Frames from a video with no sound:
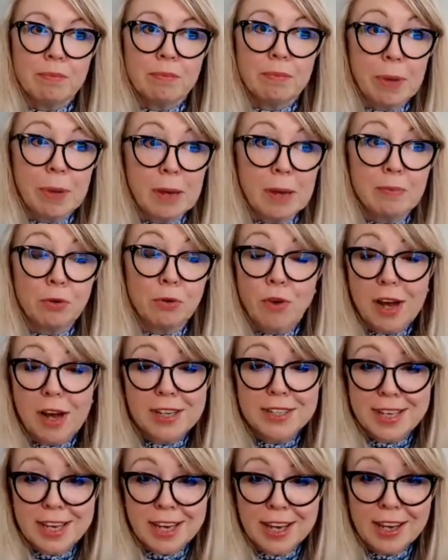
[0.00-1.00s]
people
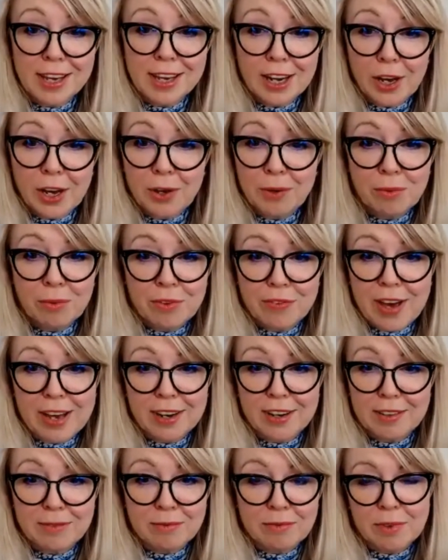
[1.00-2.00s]
writing. You know, we've
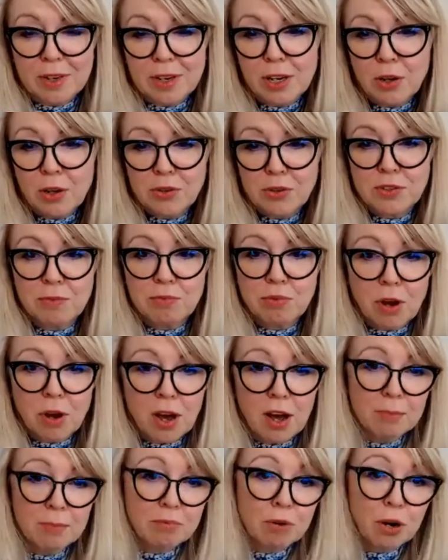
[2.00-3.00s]
had lots of
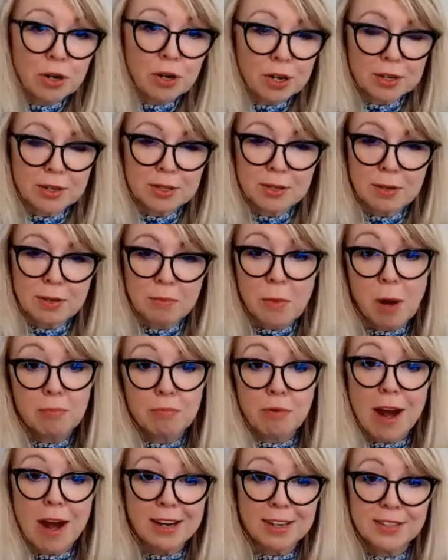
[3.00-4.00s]
our
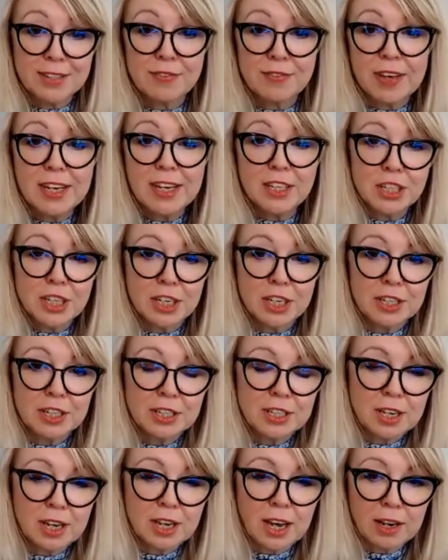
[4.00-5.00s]
brands featured,
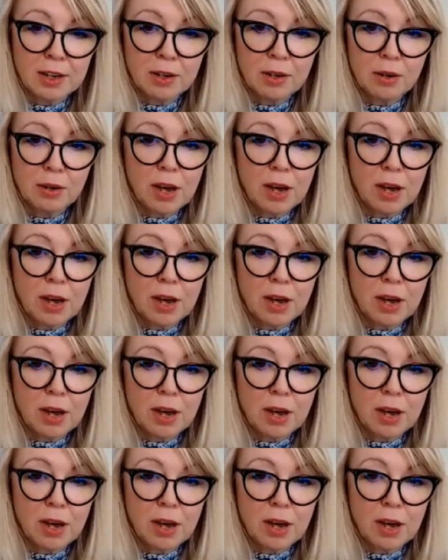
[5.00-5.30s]
and